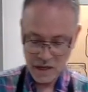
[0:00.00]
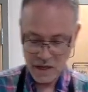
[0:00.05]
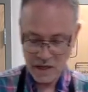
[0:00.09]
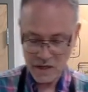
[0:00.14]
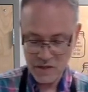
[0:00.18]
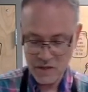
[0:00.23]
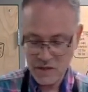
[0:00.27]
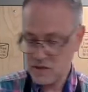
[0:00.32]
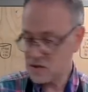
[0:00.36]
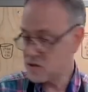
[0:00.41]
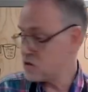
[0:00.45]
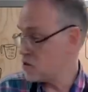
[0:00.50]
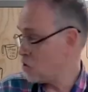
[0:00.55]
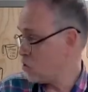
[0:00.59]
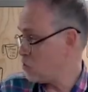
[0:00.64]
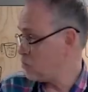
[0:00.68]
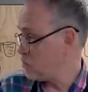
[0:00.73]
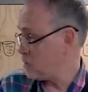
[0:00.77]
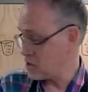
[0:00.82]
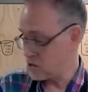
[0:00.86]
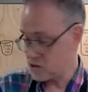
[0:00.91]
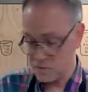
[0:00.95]
is so
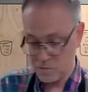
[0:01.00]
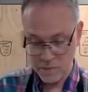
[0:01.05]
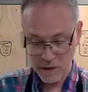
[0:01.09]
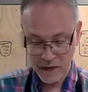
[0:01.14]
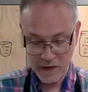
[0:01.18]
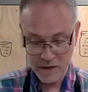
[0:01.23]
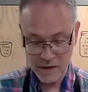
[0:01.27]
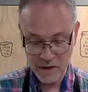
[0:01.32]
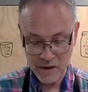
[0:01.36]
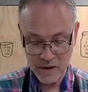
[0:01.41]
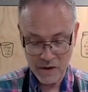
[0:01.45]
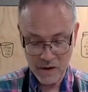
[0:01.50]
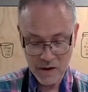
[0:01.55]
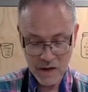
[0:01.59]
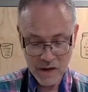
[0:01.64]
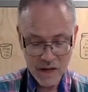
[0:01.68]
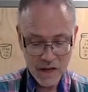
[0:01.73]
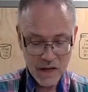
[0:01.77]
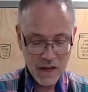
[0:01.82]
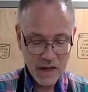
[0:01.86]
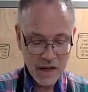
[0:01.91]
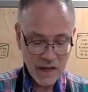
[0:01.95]
much better.
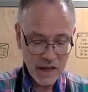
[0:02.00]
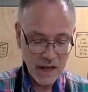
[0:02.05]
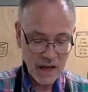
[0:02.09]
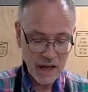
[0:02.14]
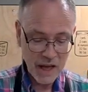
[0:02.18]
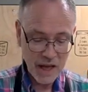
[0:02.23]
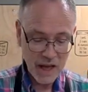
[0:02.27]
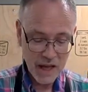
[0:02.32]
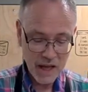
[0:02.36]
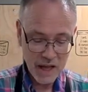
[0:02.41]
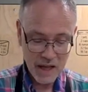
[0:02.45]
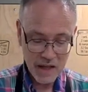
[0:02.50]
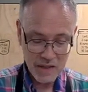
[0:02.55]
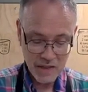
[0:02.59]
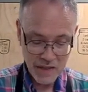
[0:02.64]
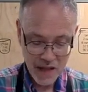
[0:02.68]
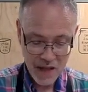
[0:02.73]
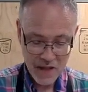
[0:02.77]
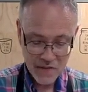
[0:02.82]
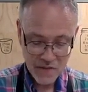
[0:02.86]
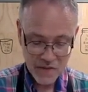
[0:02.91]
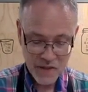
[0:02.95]
And
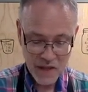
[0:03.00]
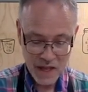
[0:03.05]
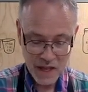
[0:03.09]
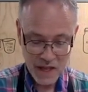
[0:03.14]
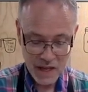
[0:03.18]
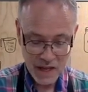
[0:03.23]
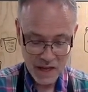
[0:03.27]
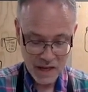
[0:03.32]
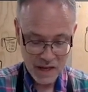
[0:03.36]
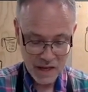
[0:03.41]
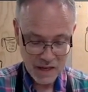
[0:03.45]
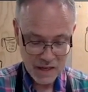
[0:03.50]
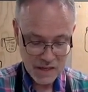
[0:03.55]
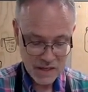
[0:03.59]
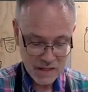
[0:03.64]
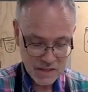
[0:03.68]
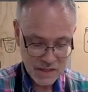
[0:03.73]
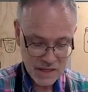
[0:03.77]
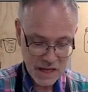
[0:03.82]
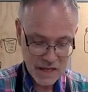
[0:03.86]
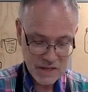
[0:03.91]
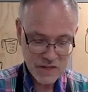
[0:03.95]
that thing
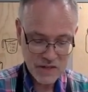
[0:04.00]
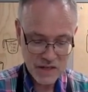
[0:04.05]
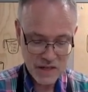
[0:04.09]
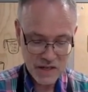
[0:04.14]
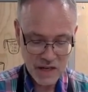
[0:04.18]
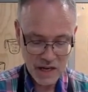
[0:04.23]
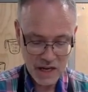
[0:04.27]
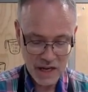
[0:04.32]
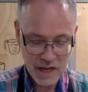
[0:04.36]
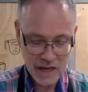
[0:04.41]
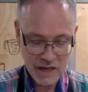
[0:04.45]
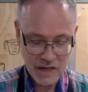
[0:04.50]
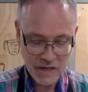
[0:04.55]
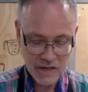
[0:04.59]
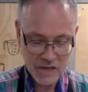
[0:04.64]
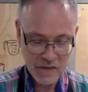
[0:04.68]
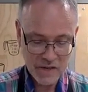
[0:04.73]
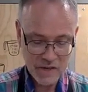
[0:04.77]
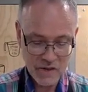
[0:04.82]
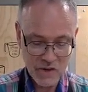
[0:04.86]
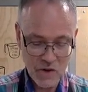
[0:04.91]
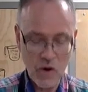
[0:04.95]
tasted like
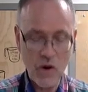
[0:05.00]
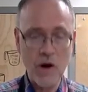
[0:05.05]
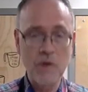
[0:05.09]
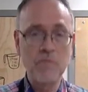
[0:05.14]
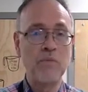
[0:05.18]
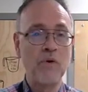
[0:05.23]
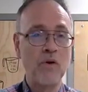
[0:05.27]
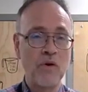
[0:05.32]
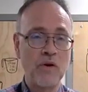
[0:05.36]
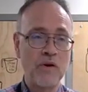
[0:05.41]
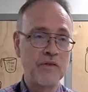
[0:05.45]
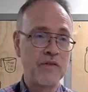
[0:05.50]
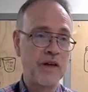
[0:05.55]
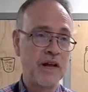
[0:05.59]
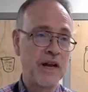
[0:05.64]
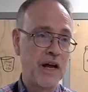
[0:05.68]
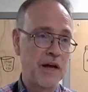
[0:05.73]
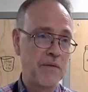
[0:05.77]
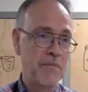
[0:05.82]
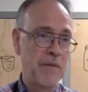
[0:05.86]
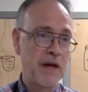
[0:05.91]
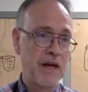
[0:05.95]
cardboard that
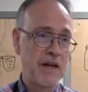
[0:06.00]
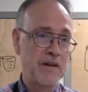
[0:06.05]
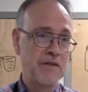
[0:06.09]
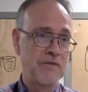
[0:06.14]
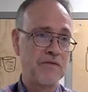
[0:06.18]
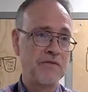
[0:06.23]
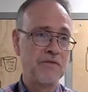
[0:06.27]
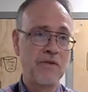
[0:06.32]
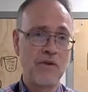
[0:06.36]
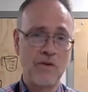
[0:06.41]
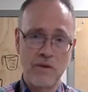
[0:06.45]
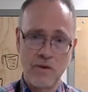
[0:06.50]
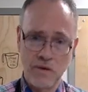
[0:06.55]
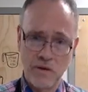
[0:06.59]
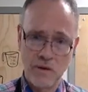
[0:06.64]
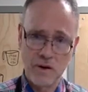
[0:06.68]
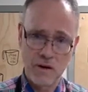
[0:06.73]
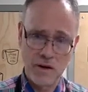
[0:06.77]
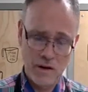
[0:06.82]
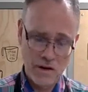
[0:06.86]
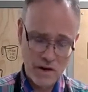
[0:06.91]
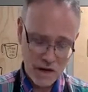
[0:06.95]
I made for
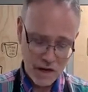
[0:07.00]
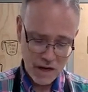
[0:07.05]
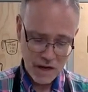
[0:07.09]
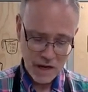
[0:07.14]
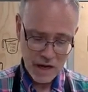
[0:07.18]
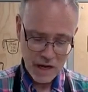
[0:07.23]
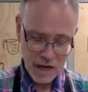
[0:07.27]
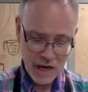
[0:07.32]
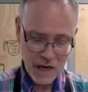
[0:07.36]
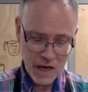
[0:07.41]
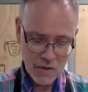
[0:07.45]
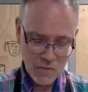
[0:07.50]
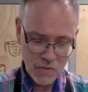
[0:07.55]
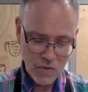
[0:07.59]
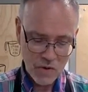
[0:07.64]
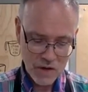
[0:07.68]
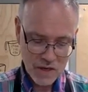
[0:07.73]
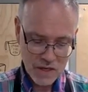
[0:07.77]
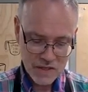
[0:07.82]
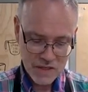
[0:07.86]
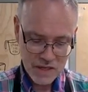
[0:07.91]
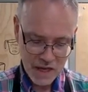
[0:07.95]
her. And it
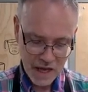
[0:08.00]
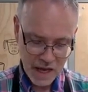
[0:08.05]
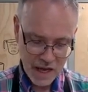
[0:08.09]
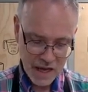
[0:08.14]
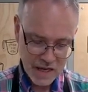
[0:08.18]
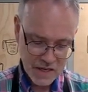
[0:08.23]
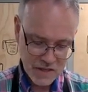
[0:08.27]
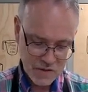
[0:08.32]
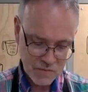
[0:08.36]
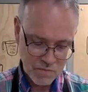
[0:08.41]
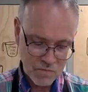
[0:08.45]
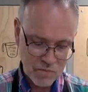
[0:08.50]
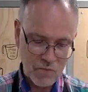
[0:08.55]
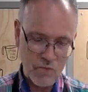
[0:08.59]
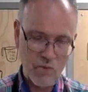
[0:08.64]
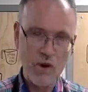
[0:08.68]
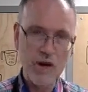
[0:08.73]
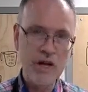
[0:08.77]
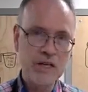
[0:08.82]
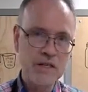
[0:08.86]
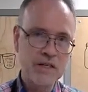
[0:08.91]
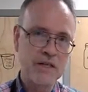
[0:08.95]
was as
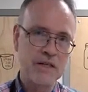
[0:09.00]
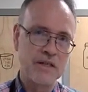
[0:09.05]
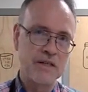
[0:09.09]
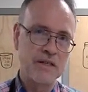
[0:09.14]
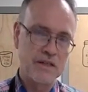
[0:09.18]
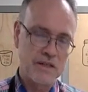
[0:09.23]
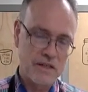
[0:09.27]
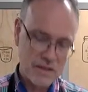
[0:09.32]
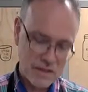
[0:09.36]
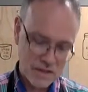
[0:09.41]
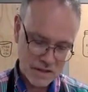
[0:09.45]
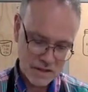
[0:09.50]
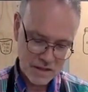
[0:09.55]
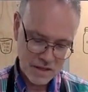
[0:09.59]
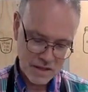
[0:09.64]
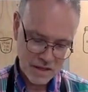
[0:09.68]
brittle